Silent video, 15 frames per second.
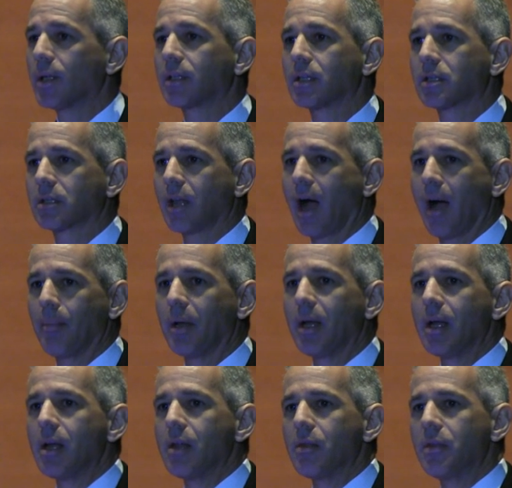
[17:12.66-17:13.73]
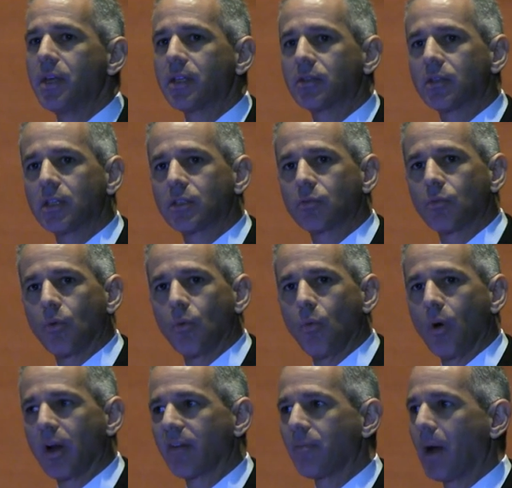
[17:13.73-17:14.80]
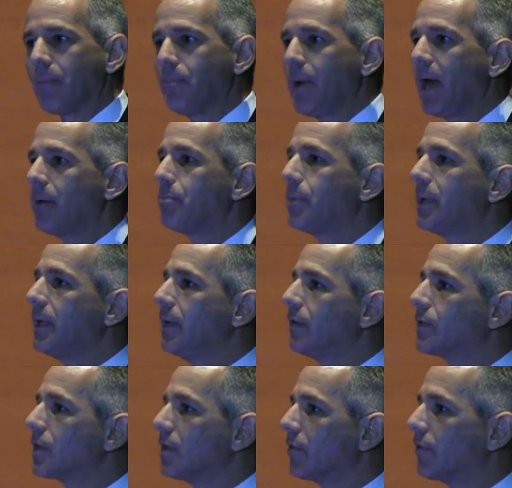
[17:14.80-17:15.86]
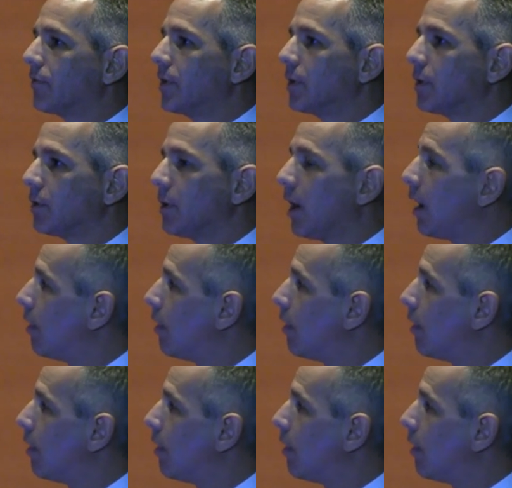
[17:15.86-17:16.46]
when to stop. This is one of my pet peeves in the field